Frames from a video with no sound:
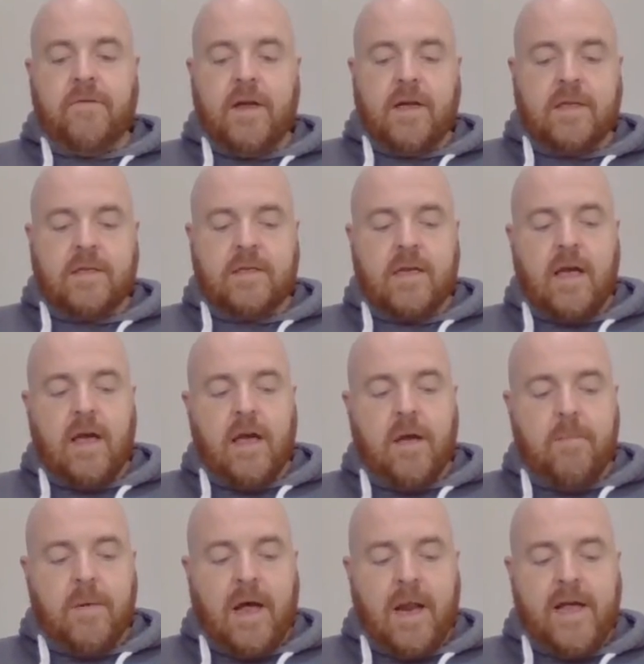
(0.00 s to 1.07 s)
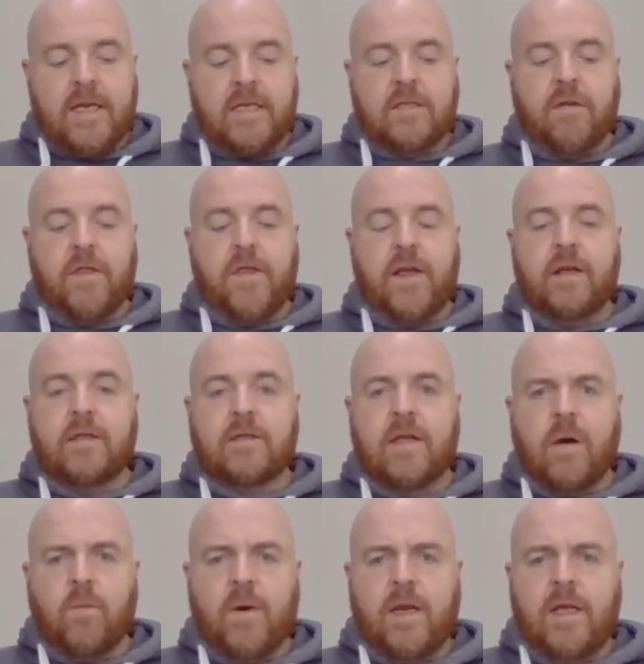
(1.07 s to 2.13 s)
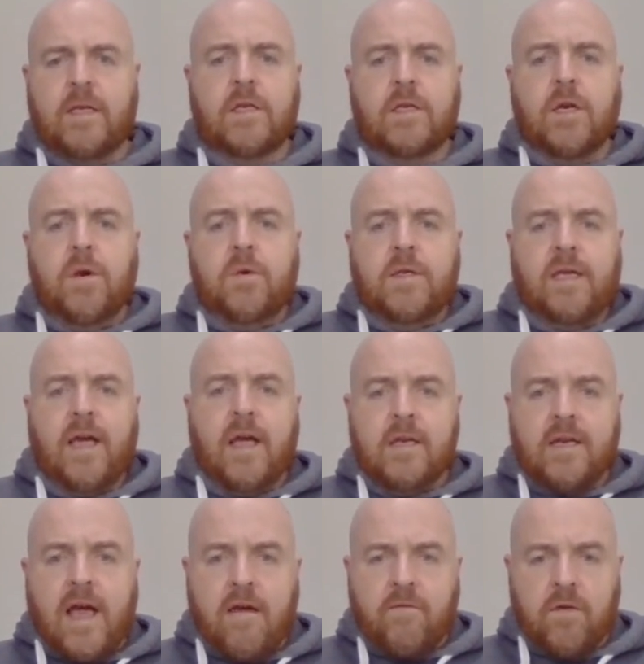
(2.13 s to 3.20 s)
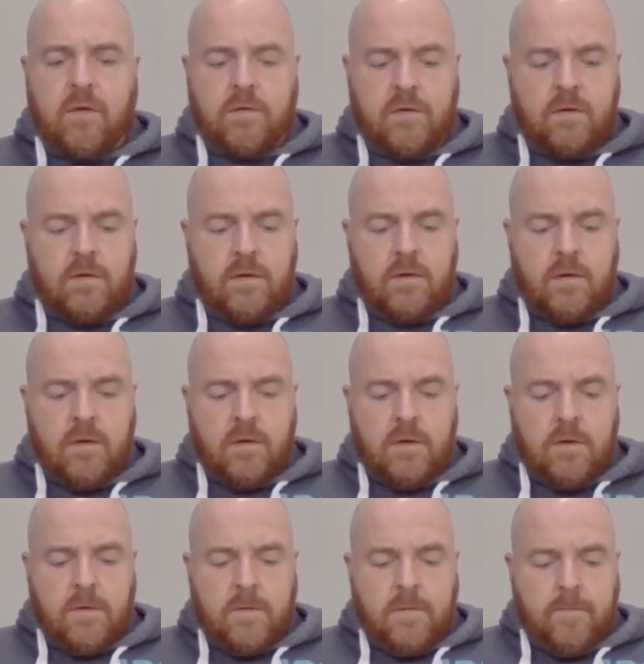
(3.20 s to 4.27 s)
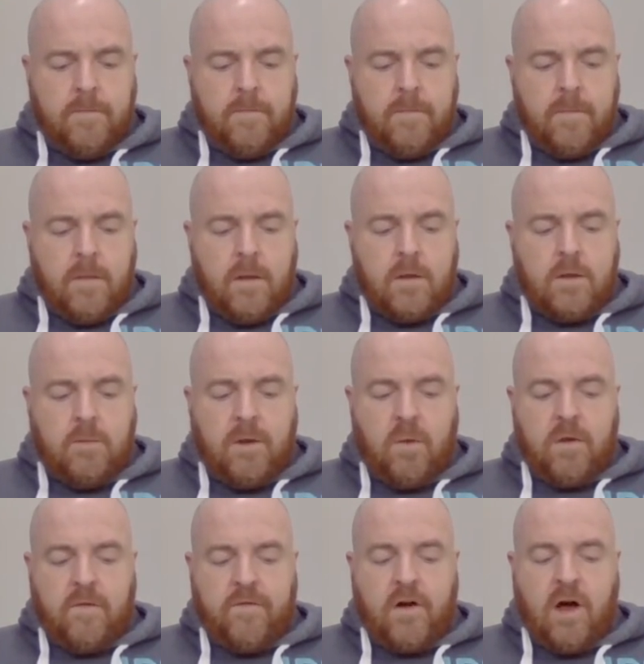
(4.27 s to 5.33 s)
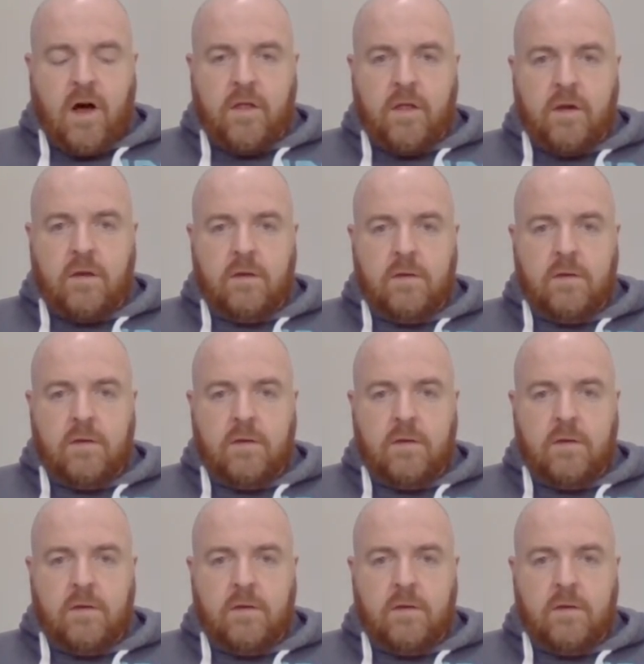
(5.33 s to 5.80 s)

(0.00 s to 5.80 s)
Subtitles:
as a list of things that we need to do to get into heaven, to be with the Father.